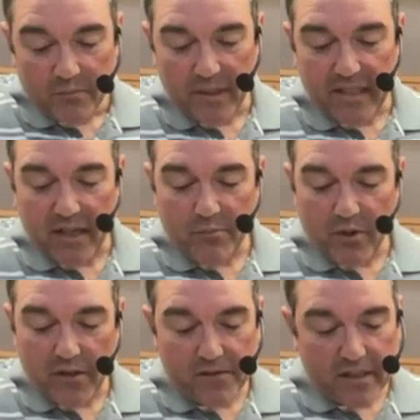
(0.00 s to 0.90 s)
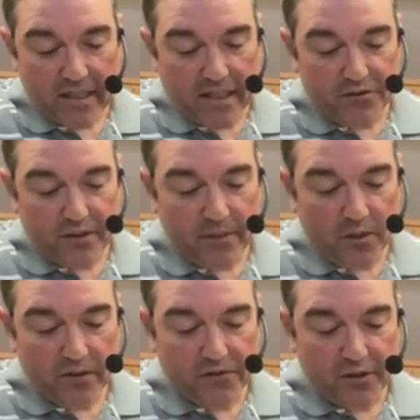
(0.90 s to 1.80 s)
But that prophet or that
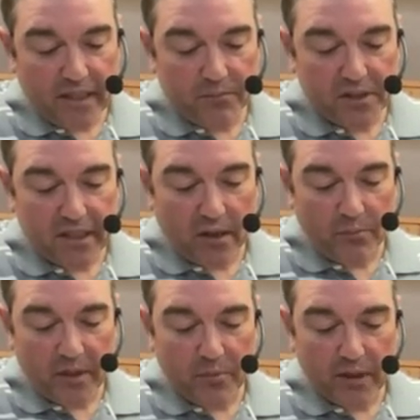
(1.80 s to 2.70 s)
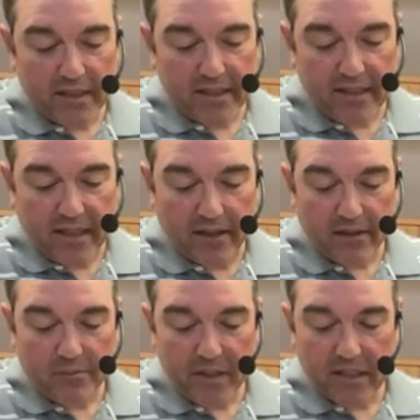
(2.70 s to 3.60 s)
dreamer of dreams shall be put to
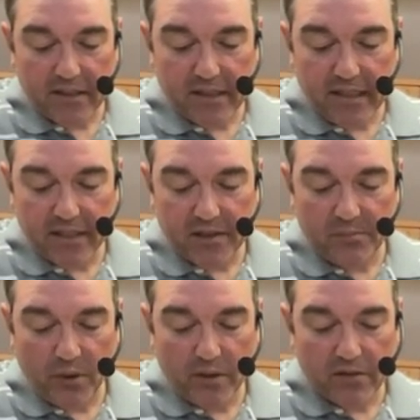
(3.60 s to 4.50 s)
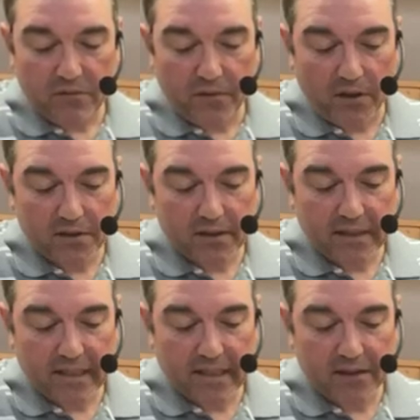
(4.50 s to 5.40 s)
death, because he has spoken
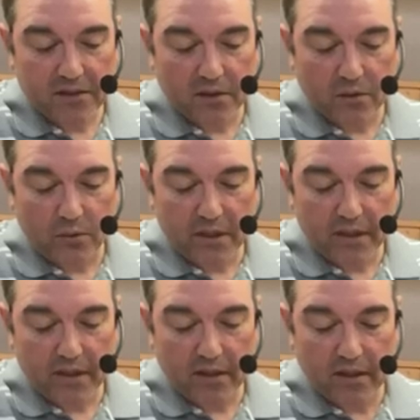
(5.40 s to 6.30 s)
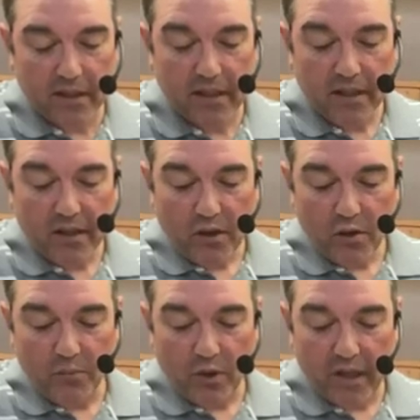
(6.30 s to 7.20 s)
falsely against the Lord your God
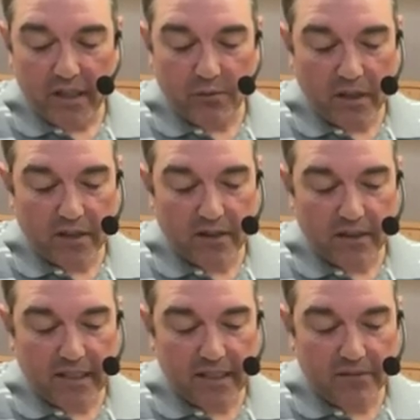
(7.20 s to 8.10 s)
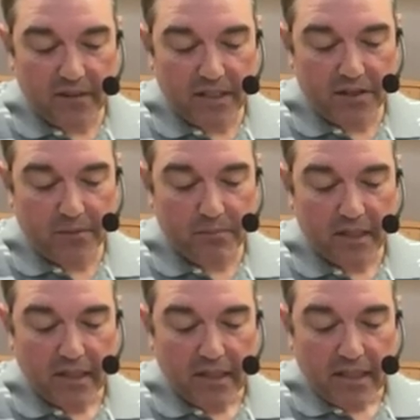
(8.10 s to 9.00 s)
who brought you out of the land of
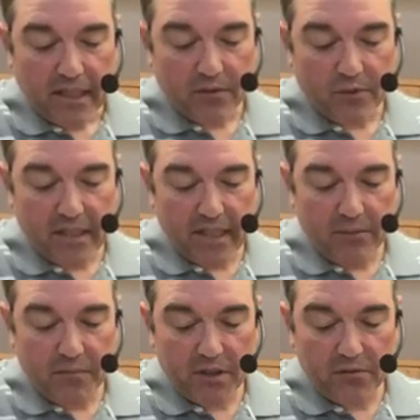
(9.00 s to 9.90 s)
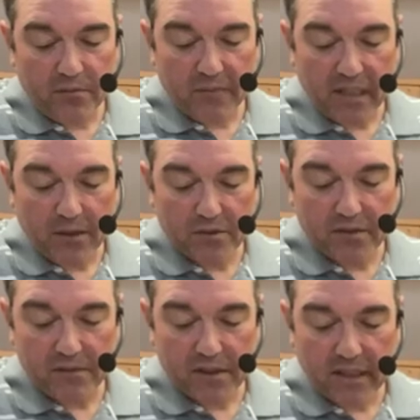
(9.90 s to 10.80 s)
Egypt and redeemed you from the
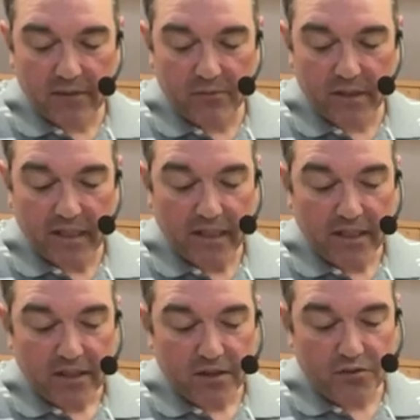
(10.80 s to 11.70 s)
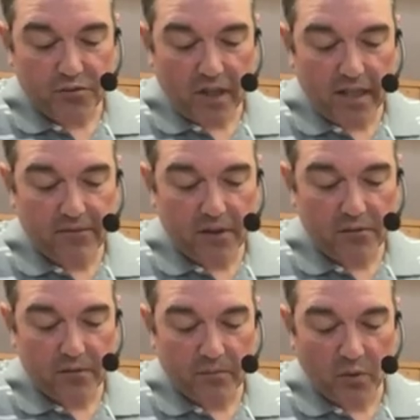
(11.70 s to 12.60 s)
house of slavery, to drive
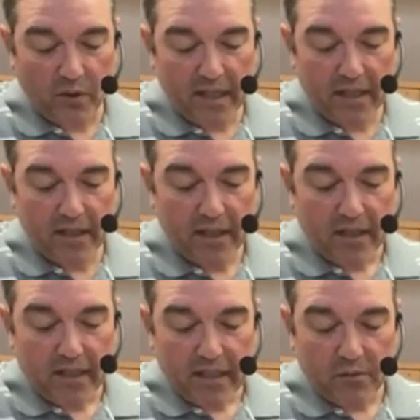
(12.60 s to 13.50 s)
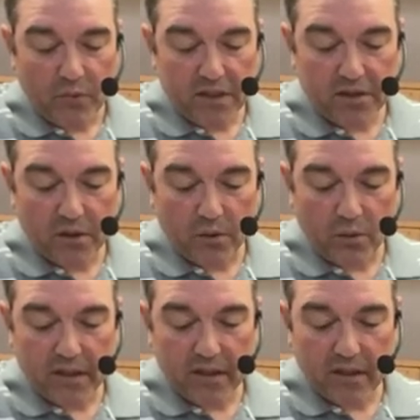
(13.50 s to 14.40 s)
you from the way in which the
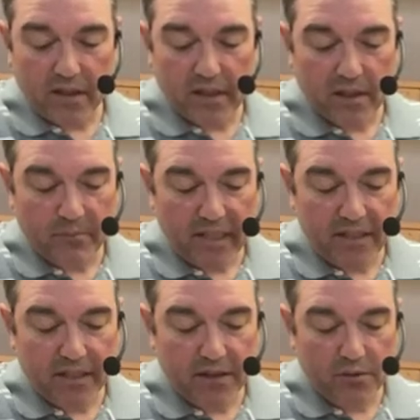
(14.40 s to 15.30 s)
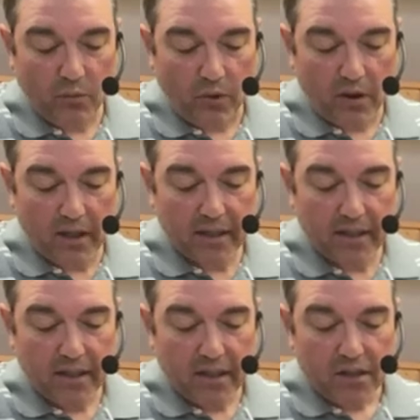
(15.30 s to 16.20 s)
Lord your God commanded you to walk,
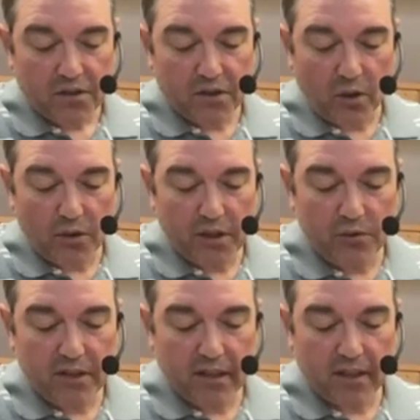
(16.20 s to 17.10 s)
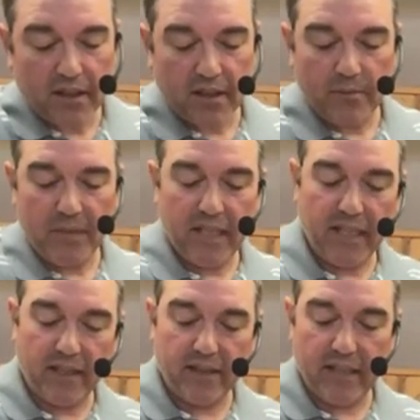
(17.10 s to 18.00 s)
so you shall
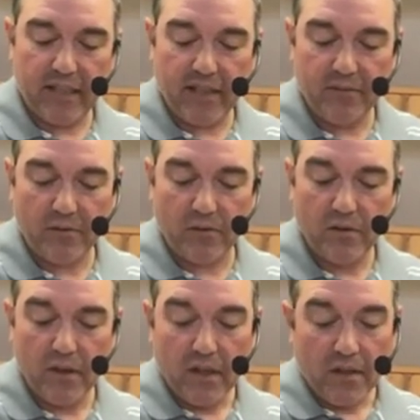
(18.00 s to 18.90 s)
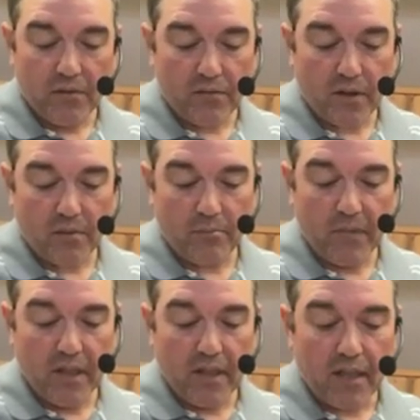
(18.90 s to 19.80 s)
eliminate the evil
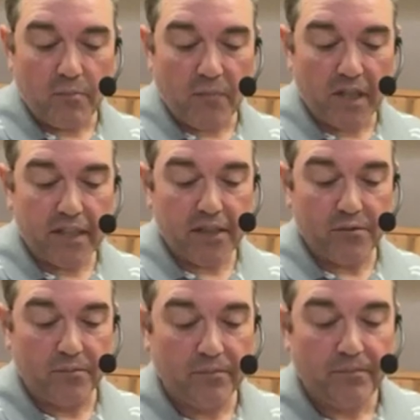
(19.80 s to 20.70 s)
from among you.